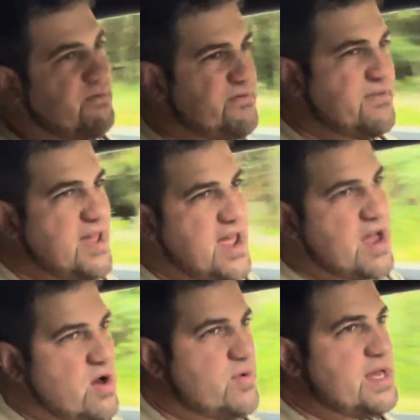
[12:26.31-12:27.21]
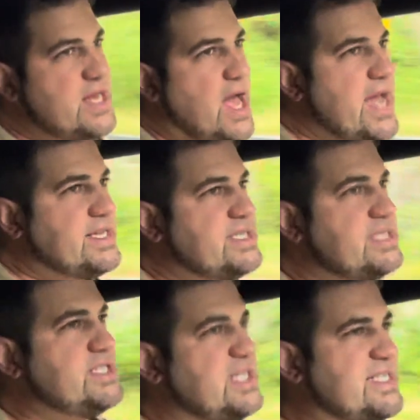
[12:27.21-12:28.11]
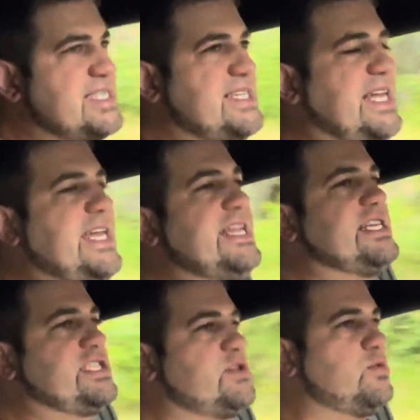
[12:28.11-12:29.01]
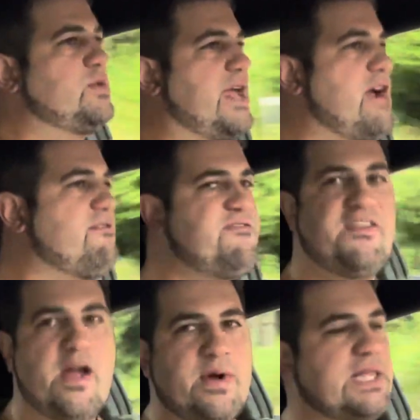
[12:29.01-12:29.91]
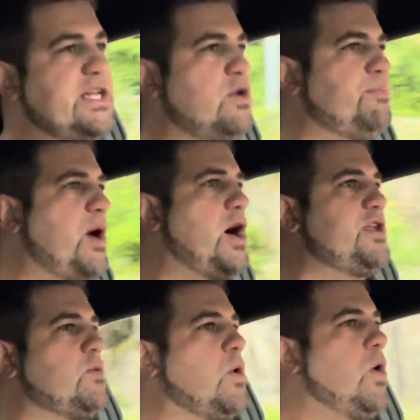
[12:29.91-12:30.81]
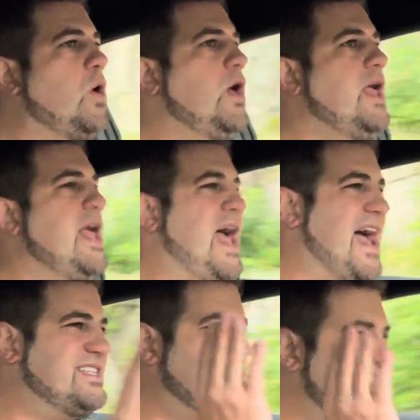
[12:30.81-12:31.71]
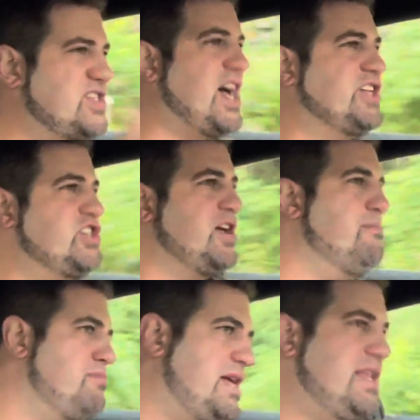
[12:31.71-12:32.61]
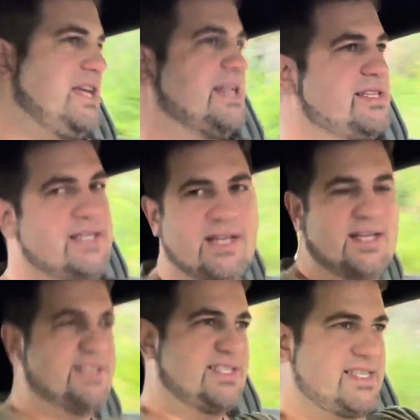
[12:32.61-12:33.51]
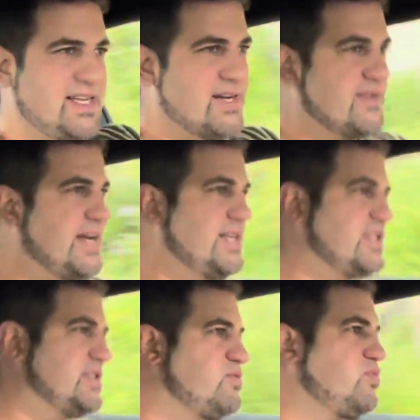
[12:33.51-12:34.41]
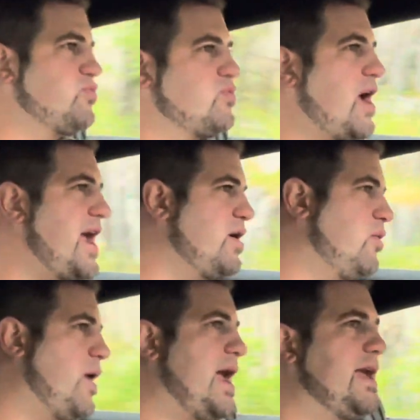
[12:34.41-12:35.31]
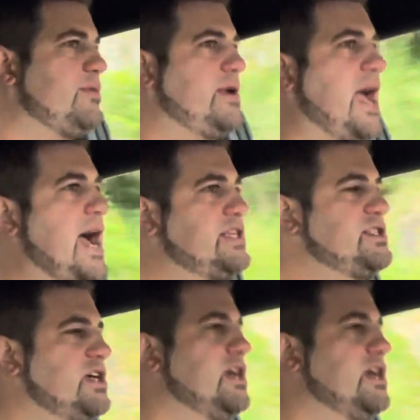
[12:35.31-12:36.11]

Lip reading: very nice, just stickiness through there, very little body roll, and such immediate steering, just right away it reacts to